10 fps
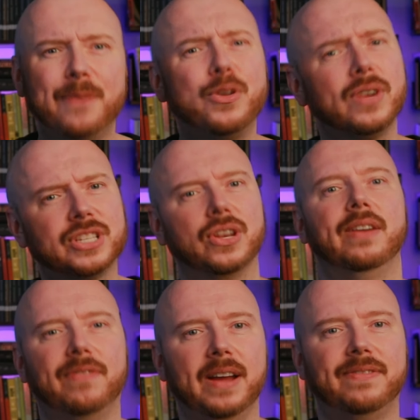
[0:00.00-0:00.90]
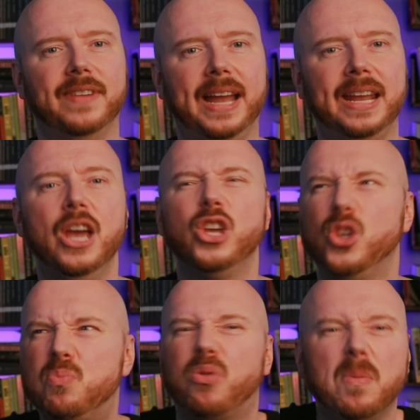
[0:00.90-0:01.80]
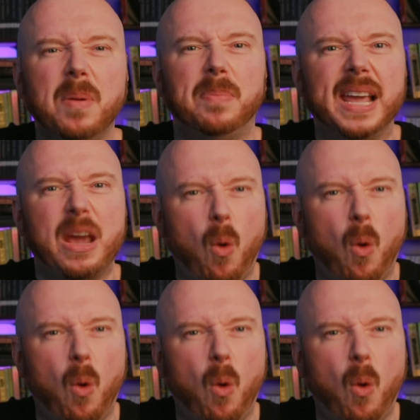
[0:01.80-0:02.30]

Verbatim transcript: If you're a sci fi fan, you probably